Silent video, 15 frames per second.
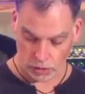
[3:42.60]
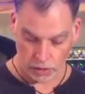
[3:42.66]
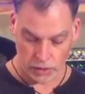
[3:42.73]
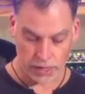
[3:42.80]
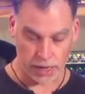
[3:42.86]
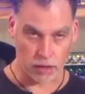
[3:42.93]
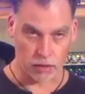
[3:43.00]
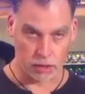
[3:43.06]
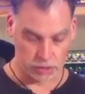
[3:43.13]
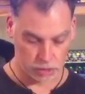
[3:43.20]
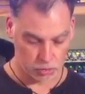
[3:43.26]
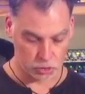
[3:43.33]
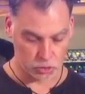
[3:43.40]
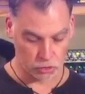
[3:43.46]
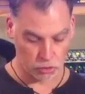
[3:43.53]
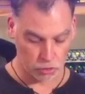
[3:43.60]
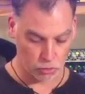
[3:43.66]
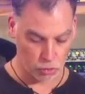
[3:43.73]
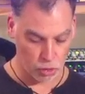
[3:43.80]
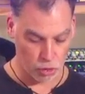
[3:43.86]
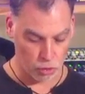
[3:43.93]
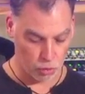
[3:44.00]
Now, a double stroke
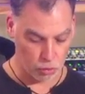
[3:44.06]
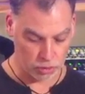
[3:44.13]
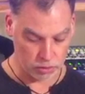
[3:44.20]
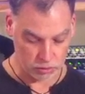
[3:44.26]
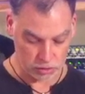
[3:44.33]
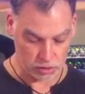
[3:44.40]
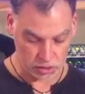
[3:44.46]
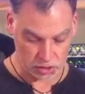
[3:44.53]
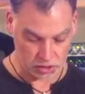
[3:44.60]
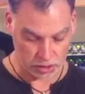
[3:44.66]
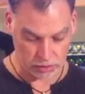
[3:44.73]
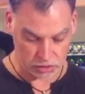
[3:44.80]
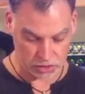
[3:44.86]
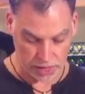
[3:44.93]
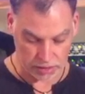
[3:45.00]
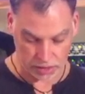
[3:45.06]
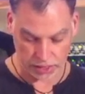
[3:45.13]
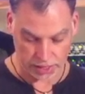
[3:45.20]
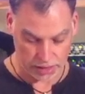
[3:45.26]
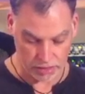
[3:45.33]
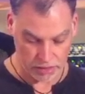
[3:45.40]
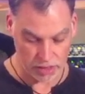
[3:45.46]
roll, instead of sounding
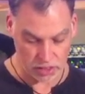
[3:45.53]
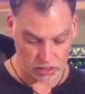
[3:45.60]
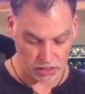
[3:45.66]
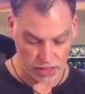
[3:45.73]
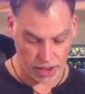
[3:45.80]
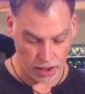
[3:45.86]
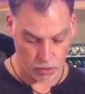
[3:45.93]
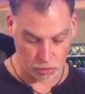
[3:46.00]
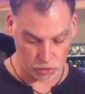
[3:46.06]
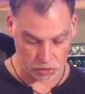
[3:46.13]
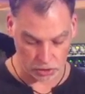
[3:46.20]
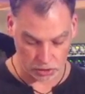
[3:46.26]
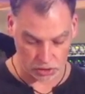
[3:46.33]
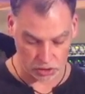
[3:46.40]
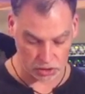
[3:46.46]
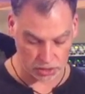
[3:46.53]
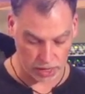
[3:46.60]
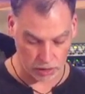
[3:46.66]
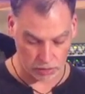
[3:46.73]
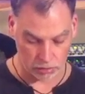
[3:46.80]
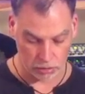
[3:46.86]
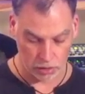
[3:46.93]
like this now, will start to
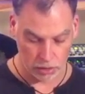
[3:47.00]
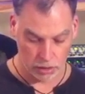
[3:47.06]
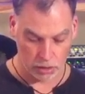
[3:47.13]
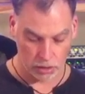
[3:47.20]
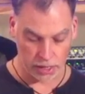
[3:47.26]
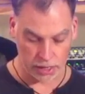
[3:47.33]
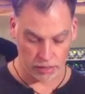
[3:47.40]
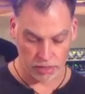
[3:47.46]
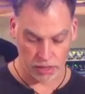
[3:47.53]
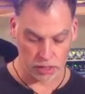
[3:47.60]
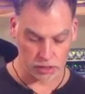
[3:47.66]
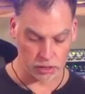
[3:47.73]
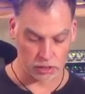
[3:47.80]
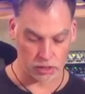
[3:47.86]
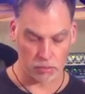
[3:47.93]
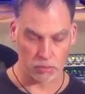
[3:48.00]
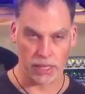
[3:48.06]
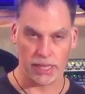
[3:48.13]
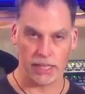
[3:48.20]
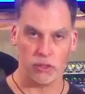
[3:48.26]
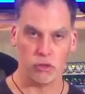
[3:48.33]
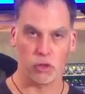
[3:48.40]
sound like this because I'm
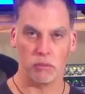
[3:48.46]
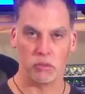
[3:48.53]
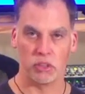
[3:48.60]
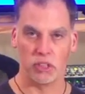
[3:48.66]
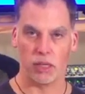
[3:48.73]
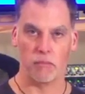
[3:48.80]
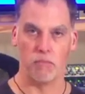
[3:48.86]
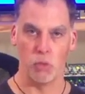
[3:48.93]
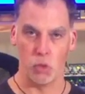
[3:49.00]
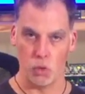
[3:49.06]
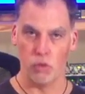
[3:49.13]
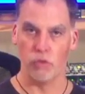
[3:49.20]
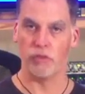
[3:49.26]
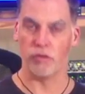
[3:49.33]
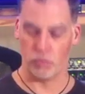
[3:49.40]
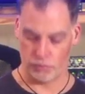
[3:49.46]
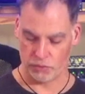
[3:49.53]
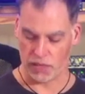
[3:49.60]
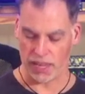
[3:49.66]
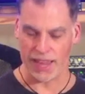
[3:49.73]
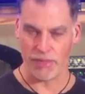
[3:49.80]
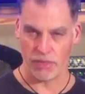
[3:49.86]
letting the drumstick move
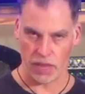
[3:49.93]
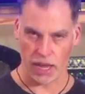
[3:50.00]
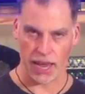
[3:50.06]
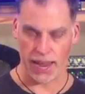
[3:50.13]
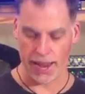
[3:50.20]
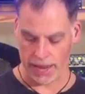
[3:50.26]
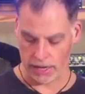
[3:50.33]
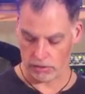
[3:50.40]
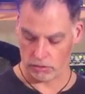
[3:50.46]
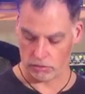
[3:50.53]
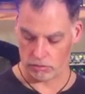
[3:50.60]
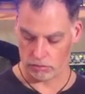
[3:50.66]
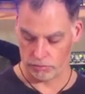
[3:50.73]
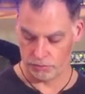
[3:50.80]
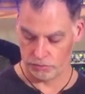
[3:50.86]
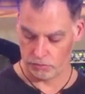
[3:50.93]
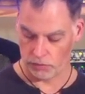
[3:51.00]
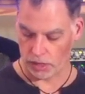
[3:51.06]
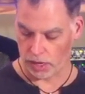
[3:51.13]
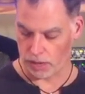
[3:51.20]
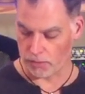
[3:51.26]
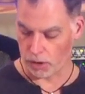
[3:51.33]
in the hand.
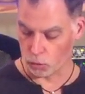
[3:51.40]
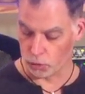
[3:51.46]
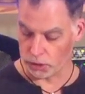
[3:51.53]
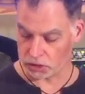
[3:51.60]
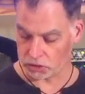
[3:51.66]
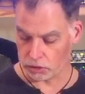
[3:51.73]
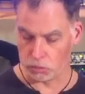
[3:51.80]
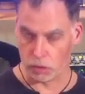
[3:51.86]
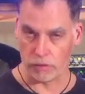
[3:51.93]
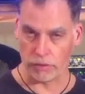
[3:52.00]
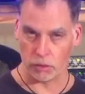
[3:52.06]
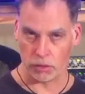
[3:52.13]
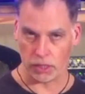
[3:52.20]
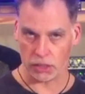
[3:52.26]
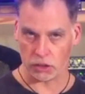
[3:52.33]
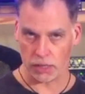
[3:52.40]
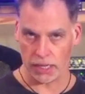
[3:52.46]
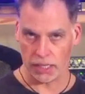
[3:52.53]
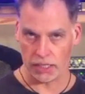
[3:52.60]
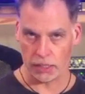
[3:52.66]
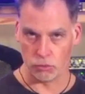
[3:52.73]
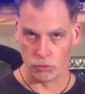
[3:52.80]
Okay, my wrists are moving. We're not trying
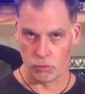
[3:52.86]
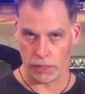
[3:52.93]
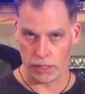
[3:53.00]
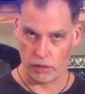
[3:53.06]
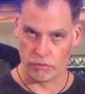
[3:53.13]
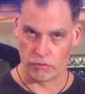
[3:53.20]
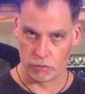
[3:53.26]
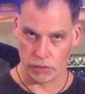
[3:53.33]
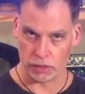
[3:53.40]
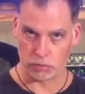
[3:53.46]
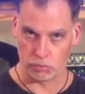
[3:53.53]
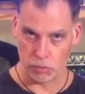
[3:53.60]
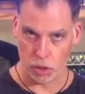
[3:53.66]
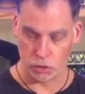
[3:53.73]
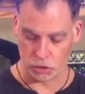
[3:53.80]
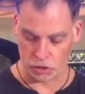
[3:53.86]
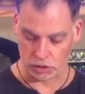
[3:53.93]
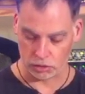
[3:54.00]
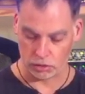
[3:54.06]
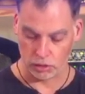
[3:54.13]
to get rid of wrist motion.